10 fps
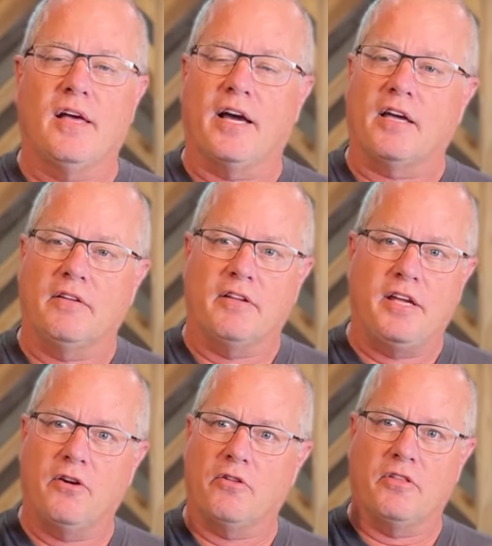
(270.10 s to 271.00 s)
I can
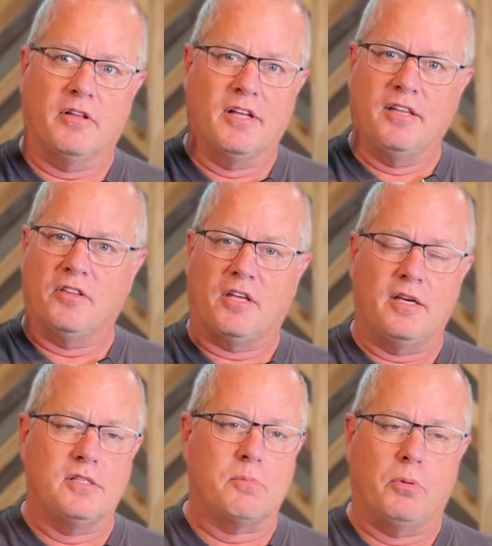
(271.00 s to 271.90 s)
hear the
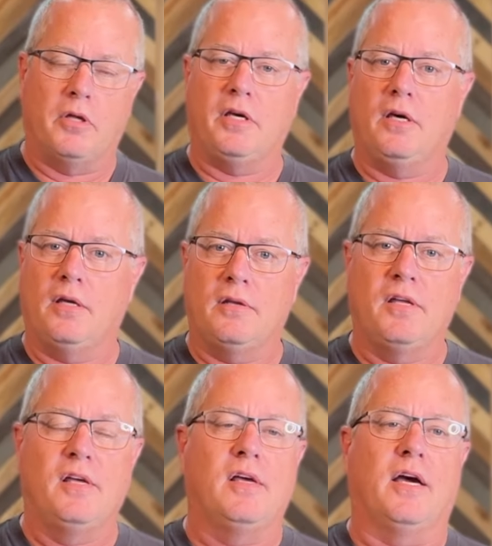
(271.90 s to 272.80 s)
kids playing.
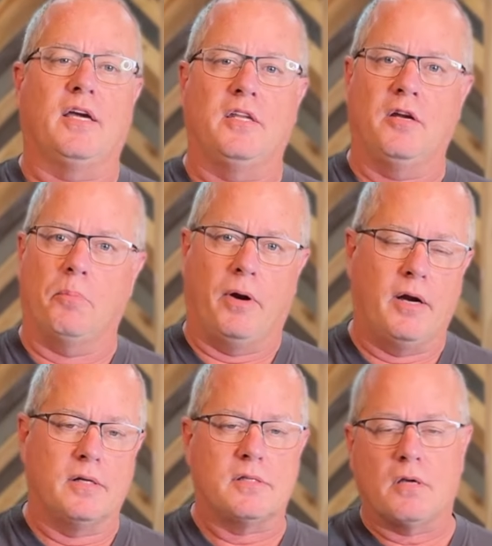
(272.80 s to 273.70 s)
I can hear
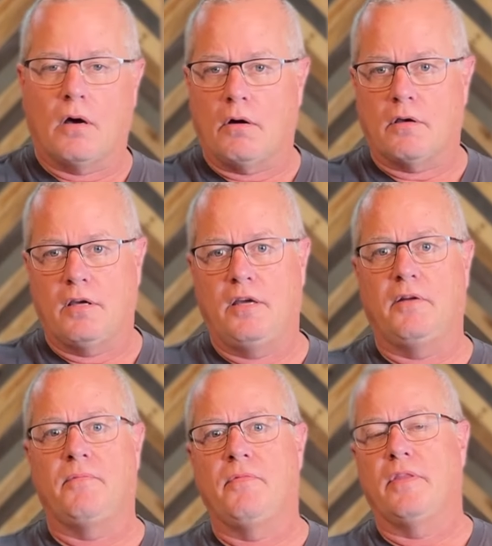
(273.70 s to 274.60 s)
parents
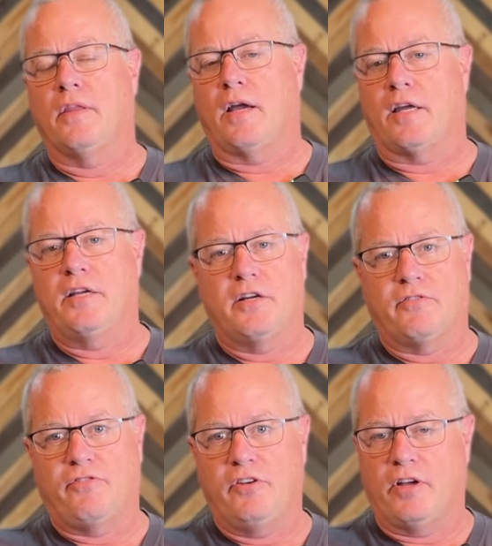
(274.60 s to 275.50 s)
talking. I can hear,
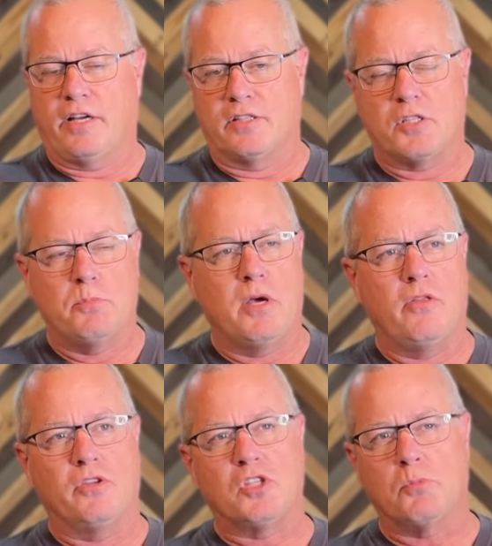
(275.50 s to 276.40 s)
feel, I can smell
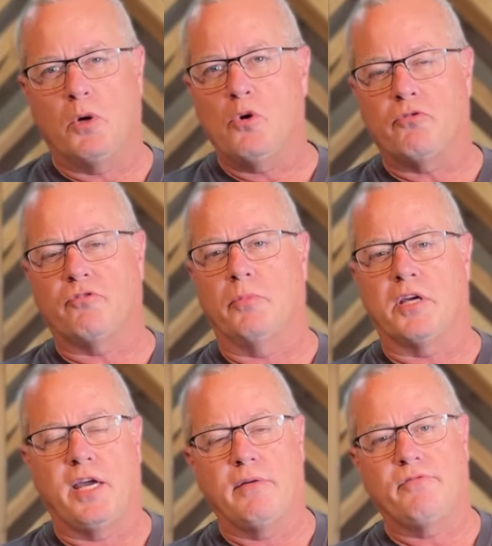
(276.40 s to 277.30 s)
the smoke from a
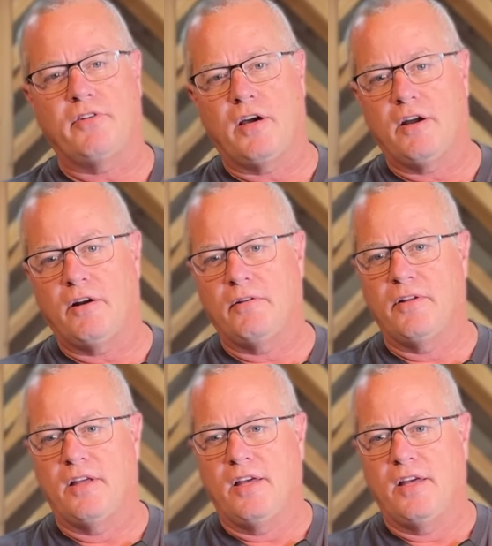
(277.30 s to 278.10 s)
campfire.